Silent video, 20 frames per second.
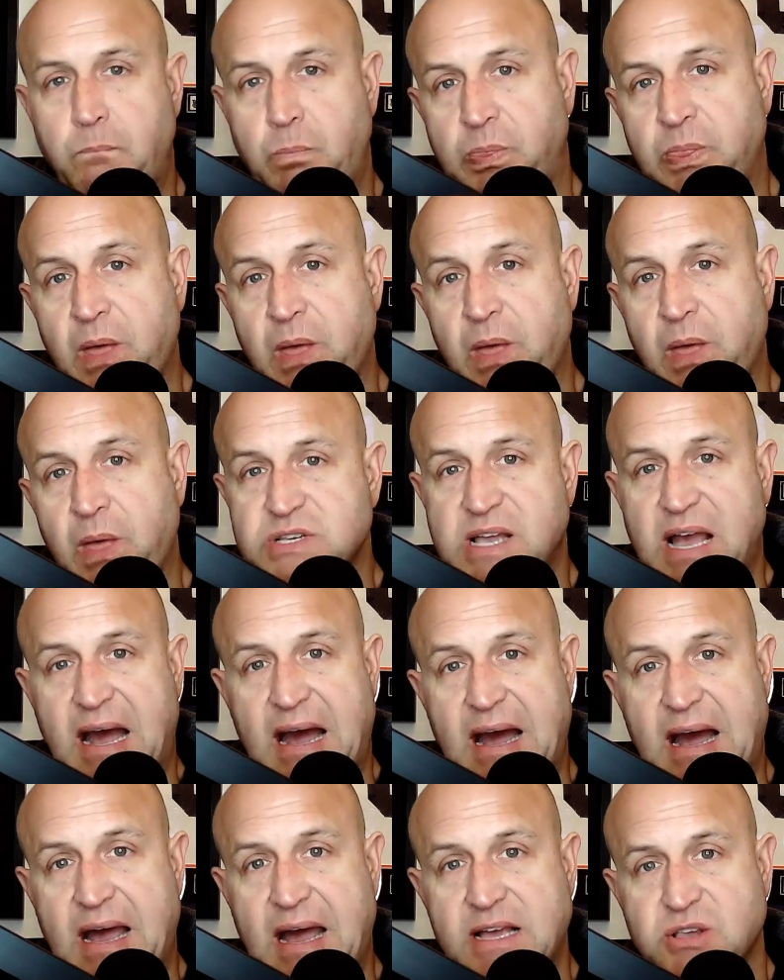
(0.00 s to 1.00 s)
those
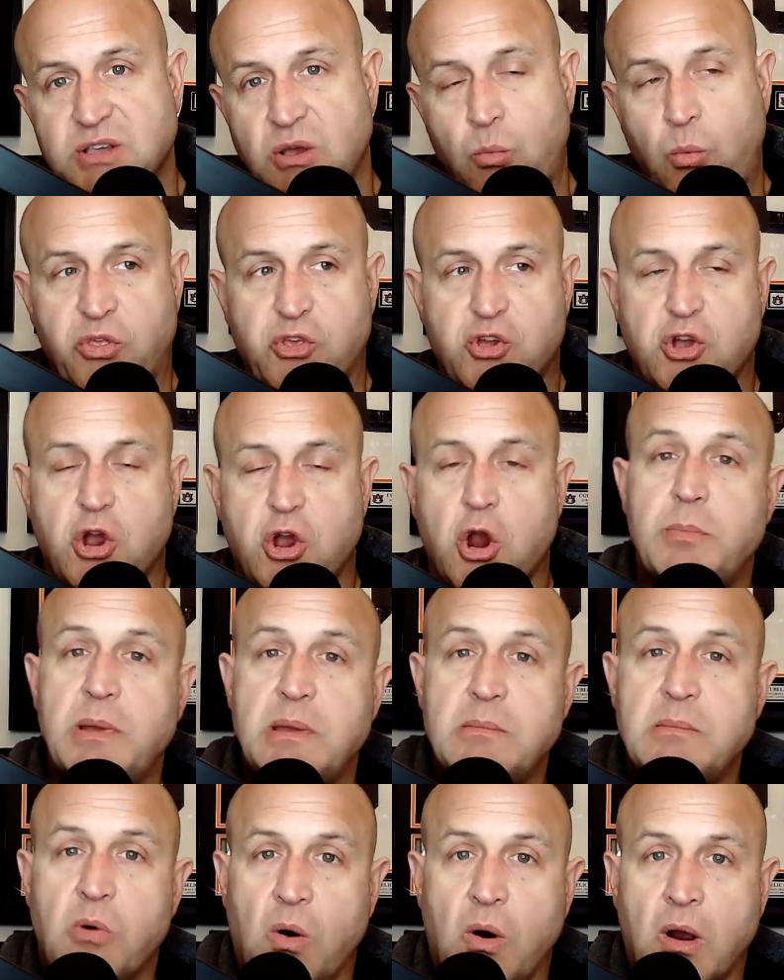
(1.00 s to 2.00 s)
guys with
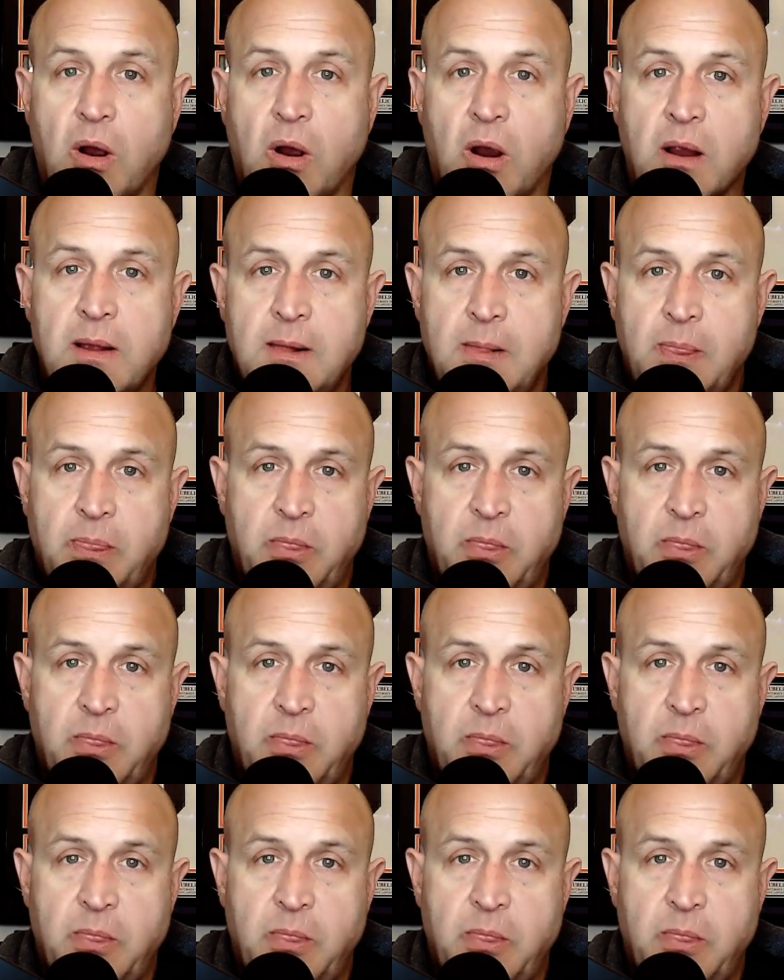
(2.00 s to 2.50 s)
Kirby Moore,